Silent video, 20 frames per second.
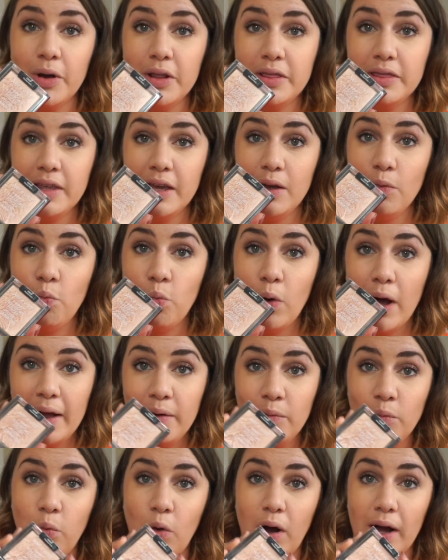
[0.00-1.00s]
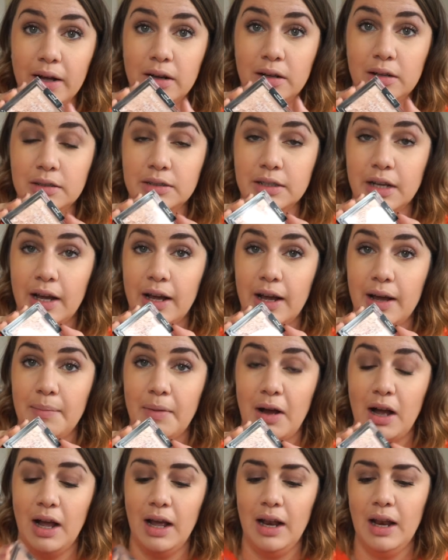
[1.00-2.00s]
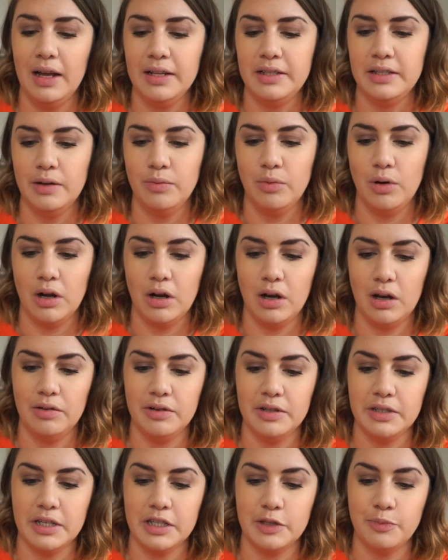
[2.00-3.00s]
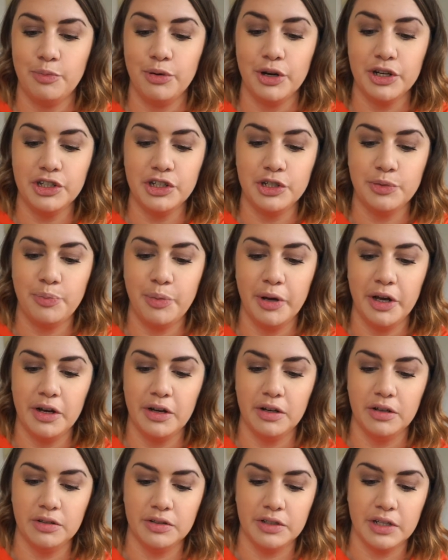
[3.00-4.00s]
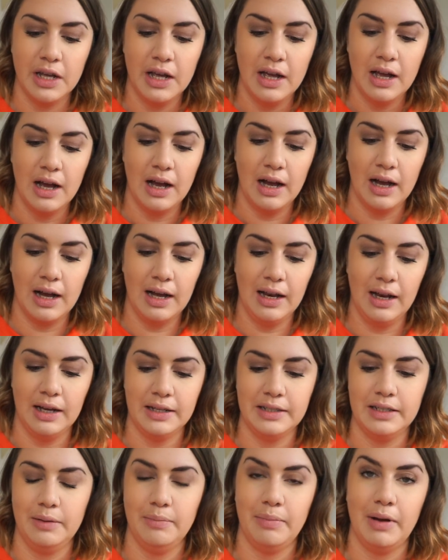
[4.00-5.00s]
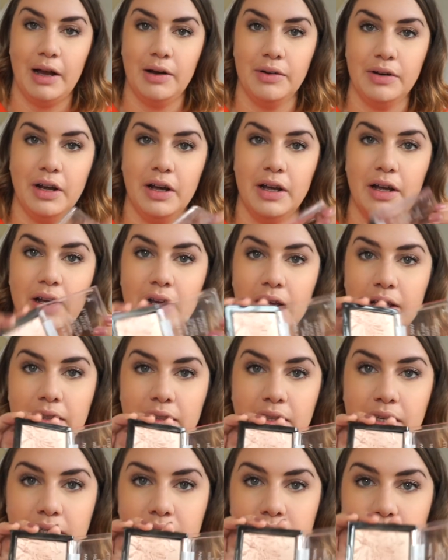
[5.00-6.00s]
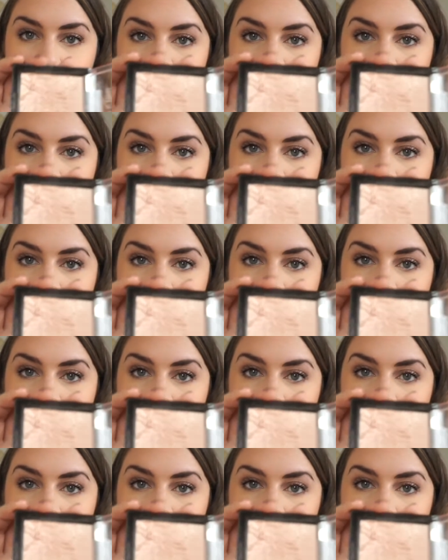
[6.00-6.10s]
with the Wet n Wild highlighter. What colour is this? Precious Pearls highlighting powder. This